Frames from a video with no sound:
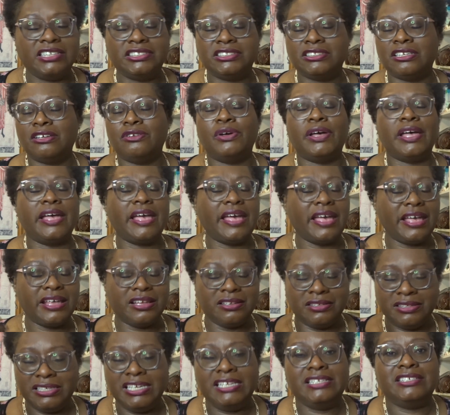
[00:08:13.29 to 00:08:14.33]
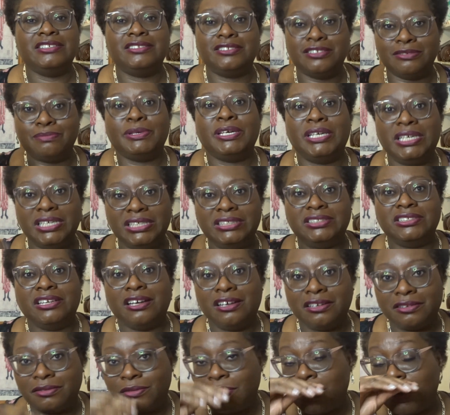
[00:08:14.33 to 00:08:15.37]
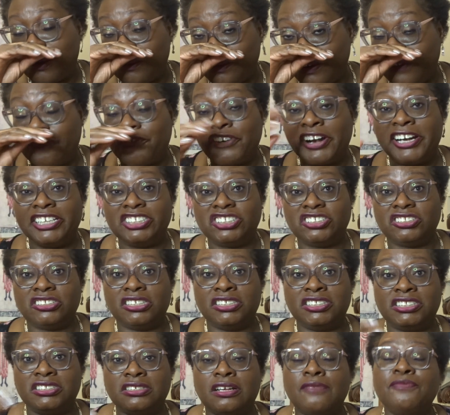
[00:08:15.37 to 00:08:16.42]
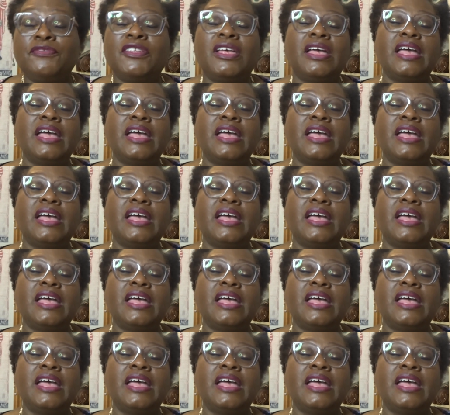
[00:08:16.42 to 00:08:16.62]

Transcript: so her hair needed to be done, refreshed and stuff.